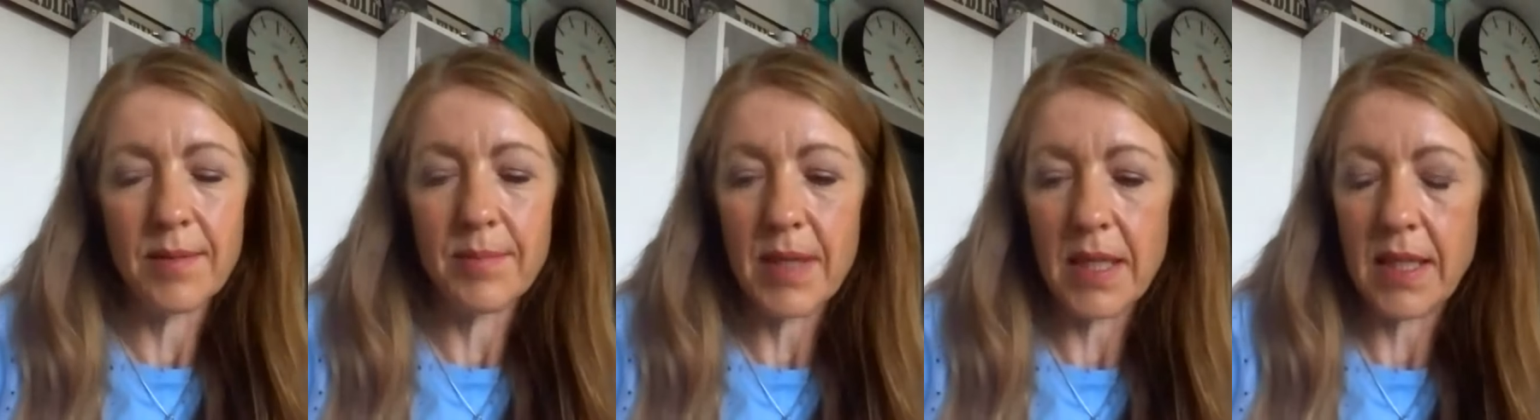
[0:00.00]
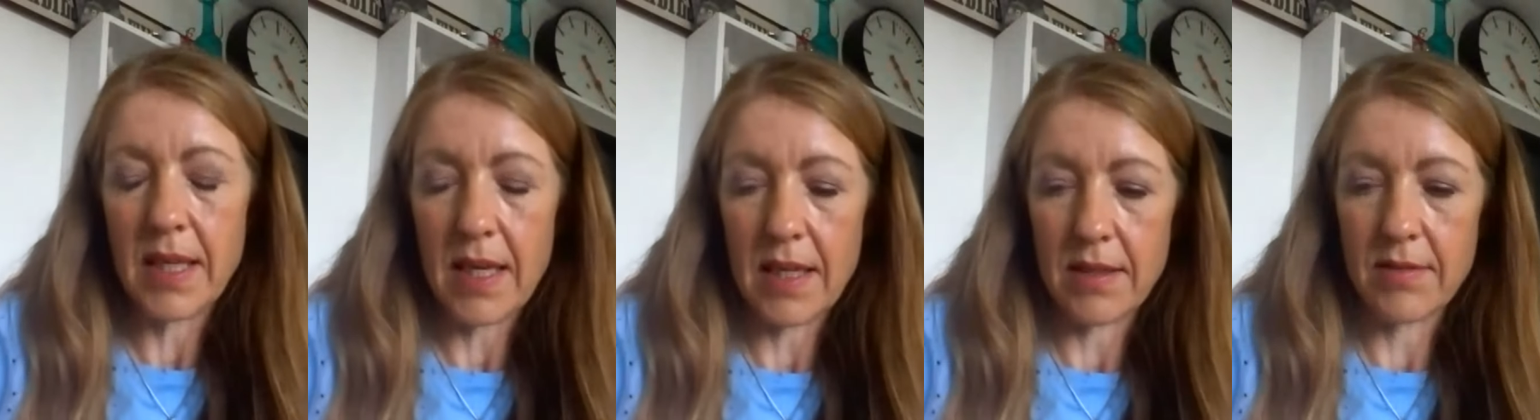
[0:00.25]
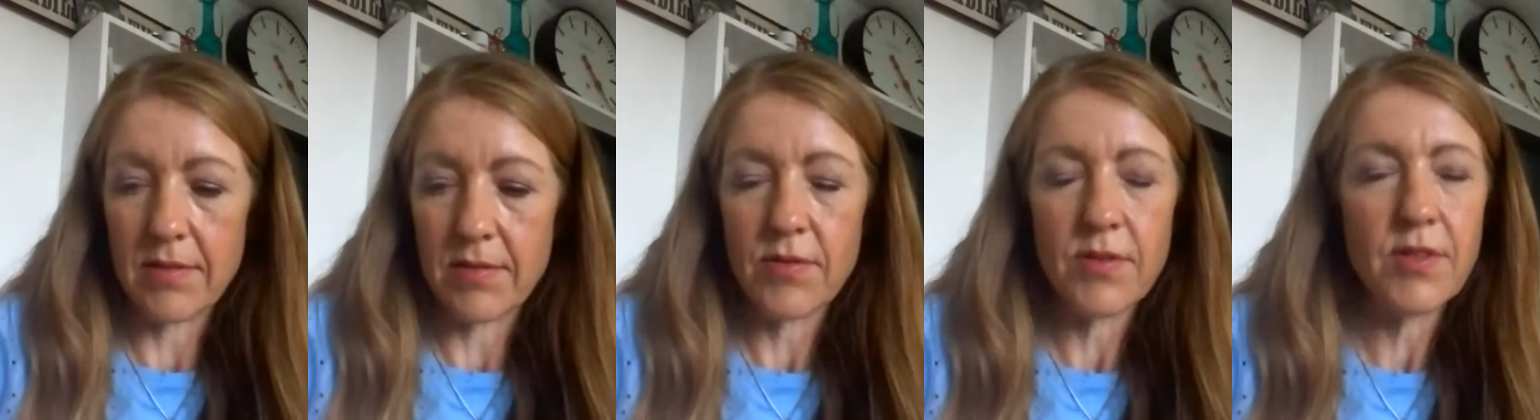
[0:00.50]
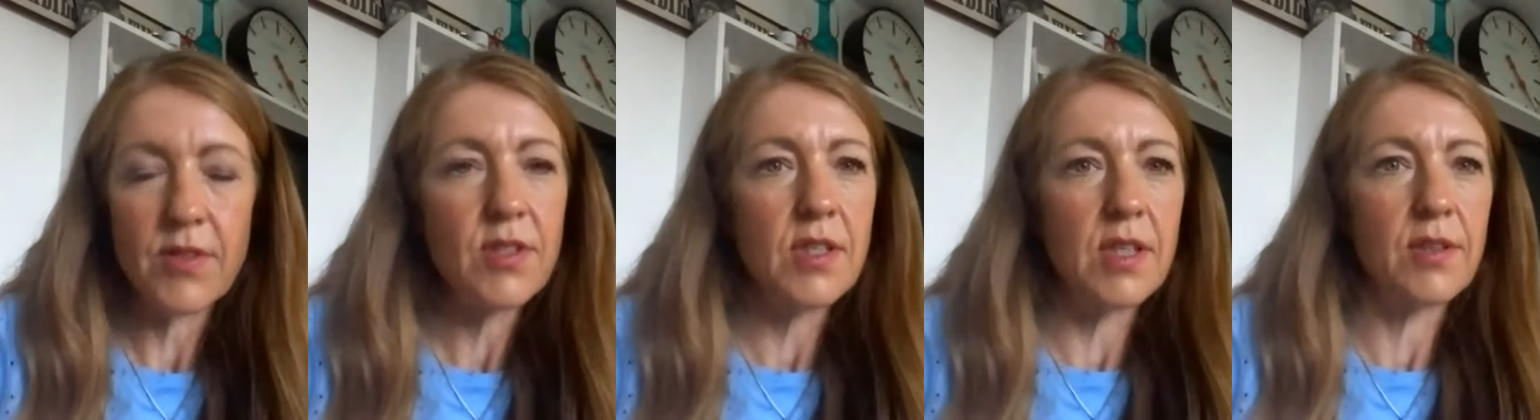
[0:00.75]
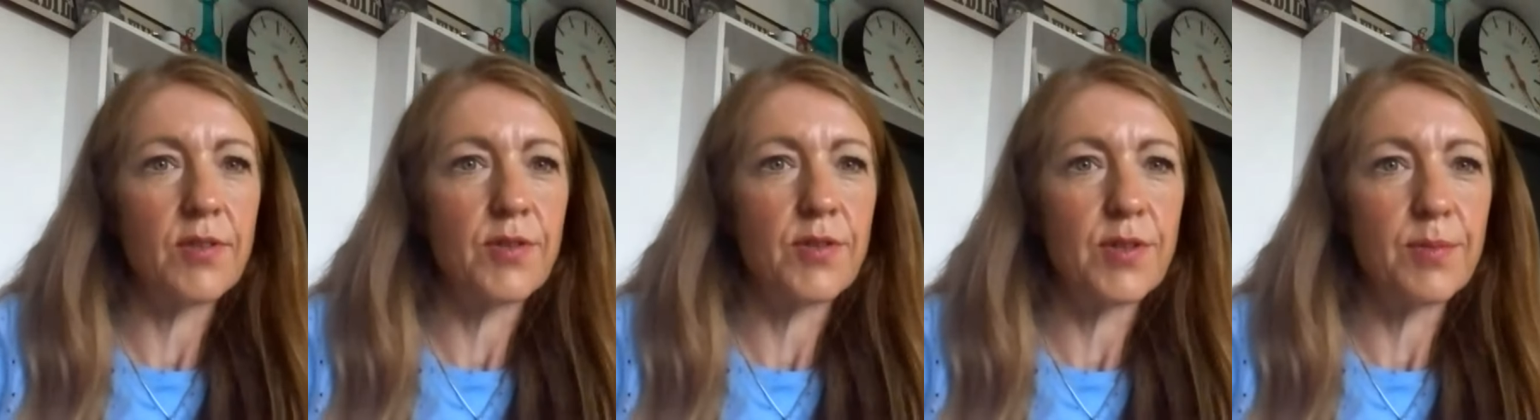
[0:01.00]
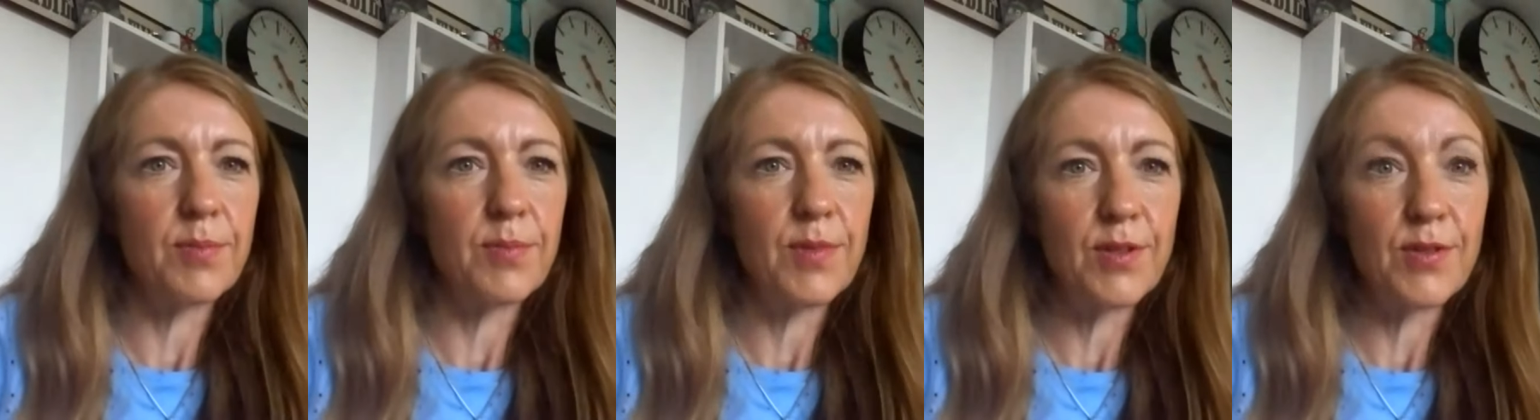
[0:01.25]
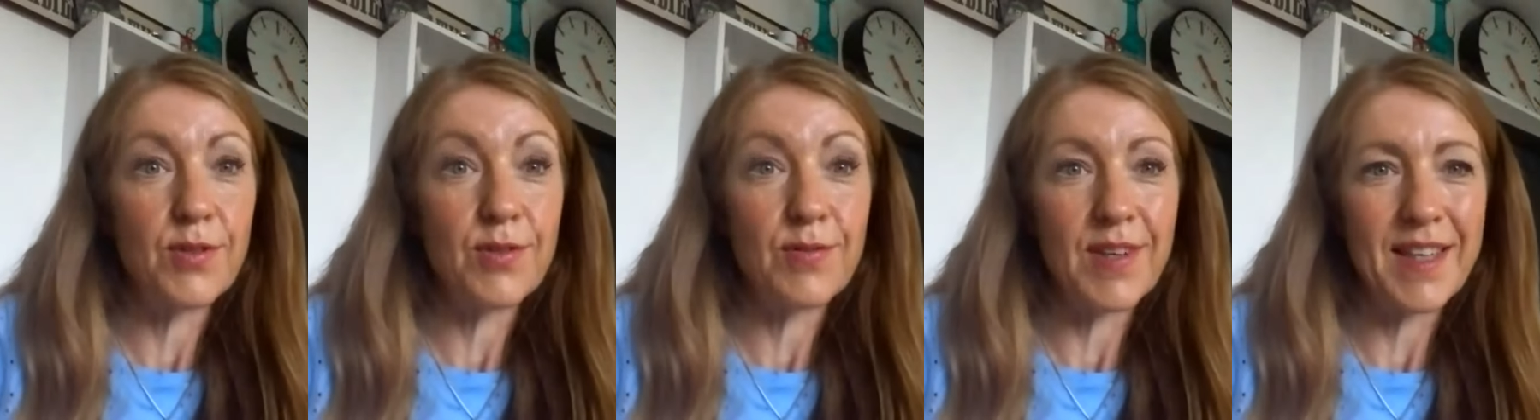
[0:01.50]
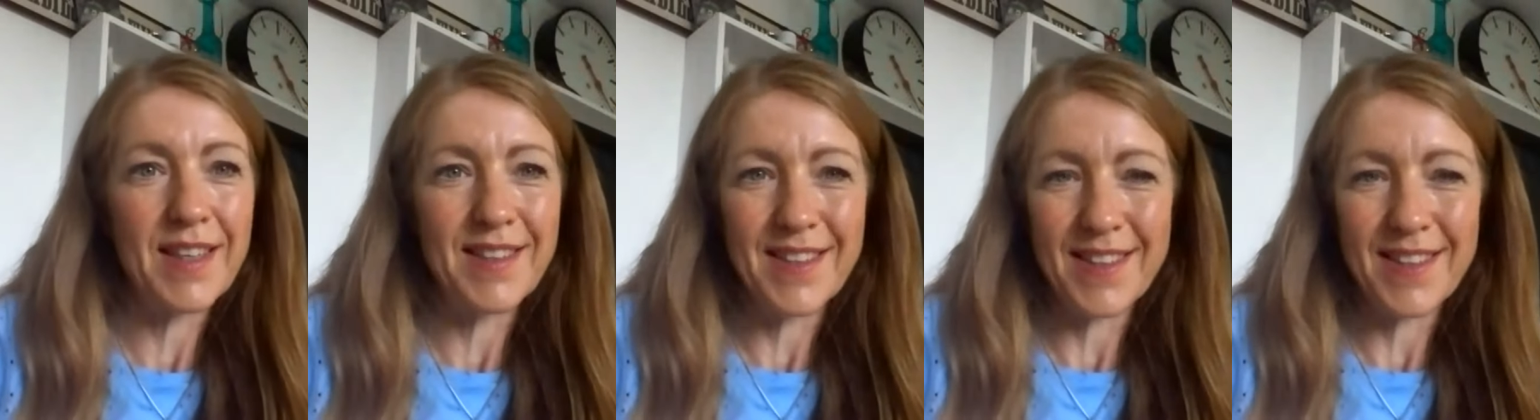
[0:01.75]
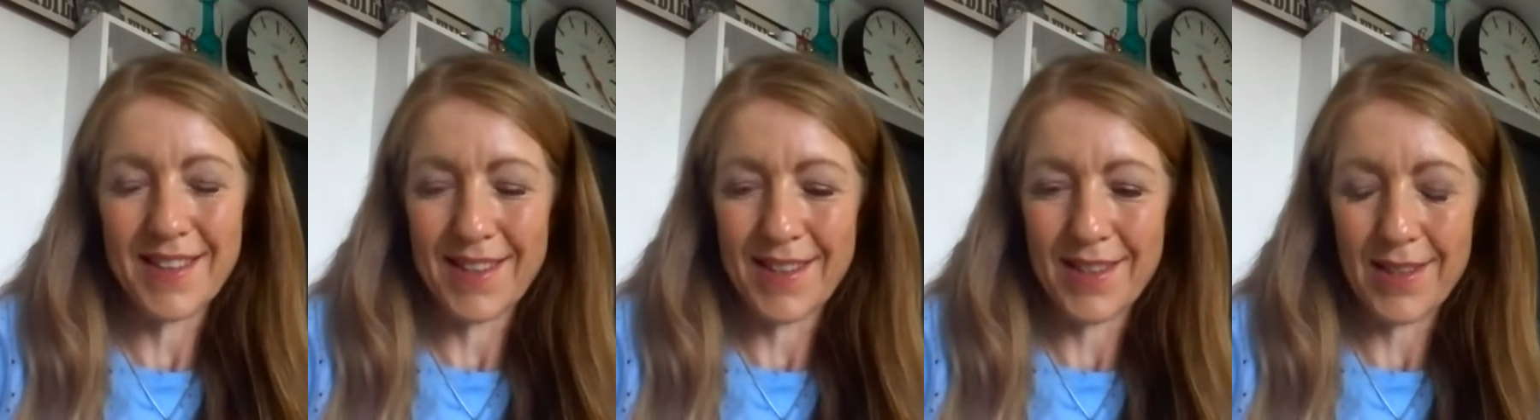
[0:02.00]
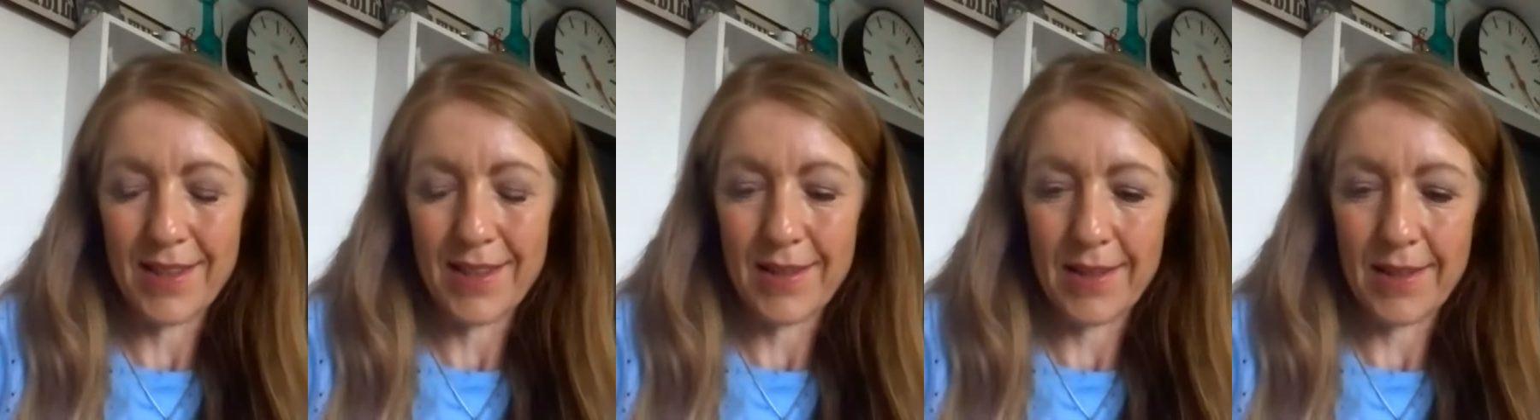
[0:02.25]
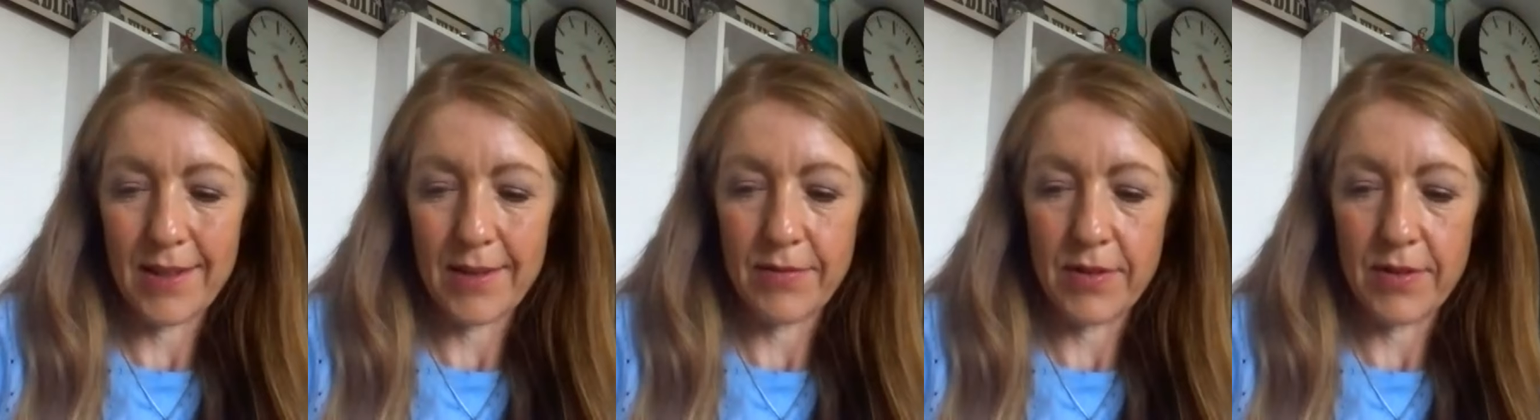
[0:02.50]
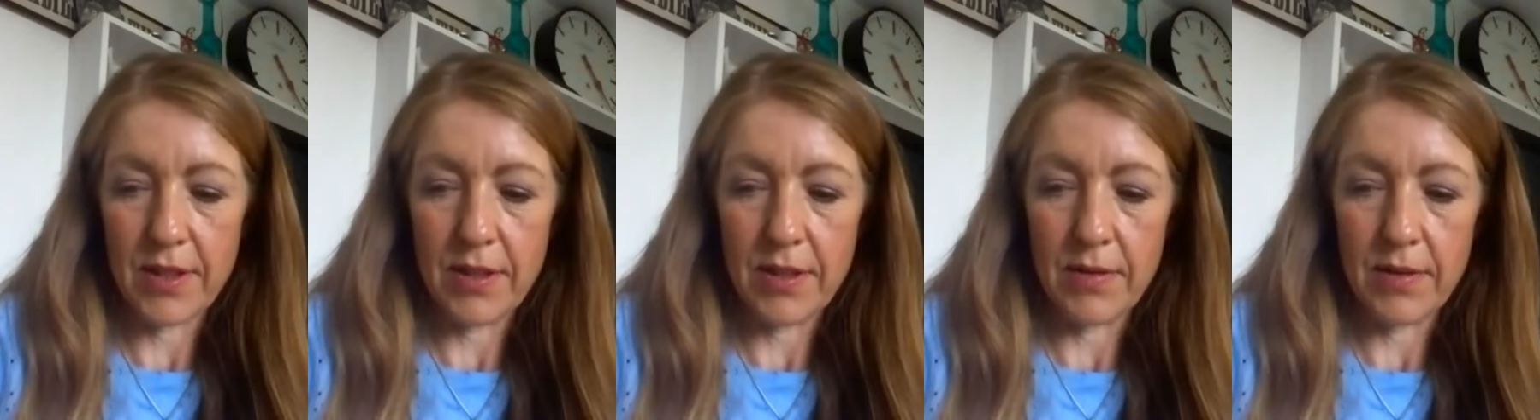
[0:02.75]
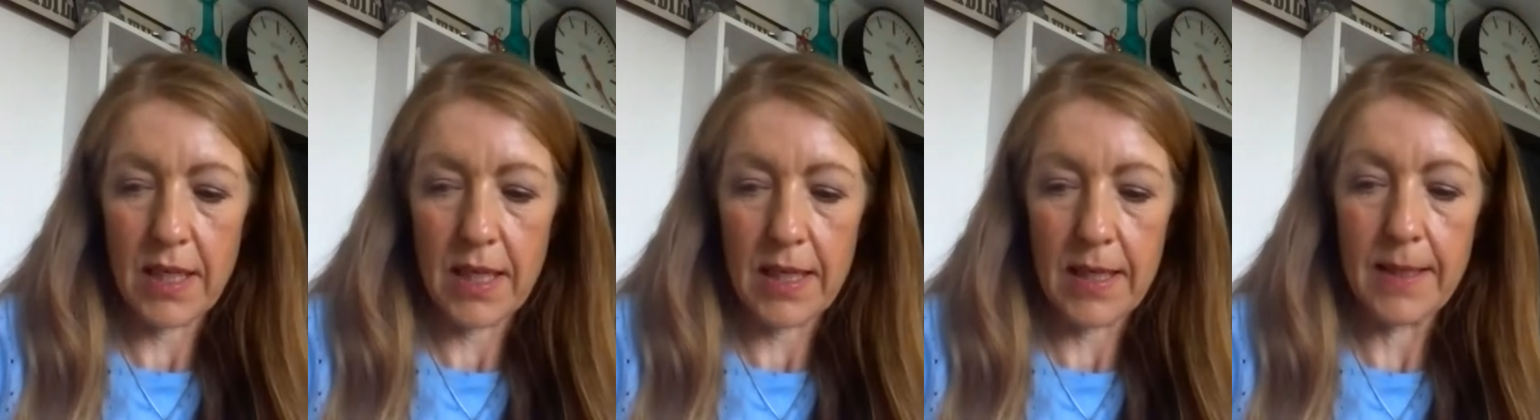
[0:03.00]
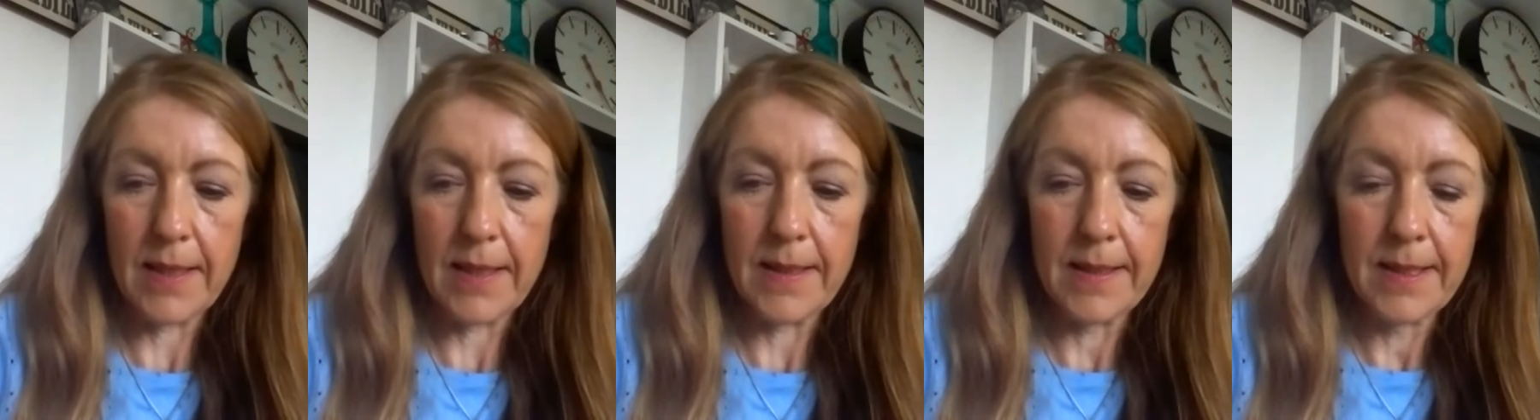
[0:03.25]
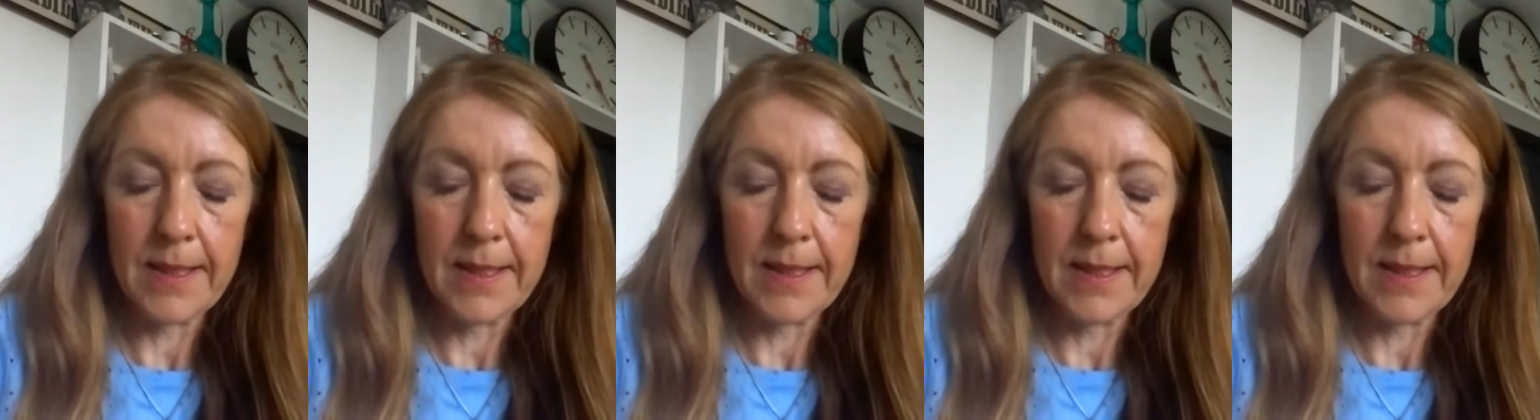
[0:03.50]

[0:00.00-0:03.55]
again, steal some useful ideas for the UK.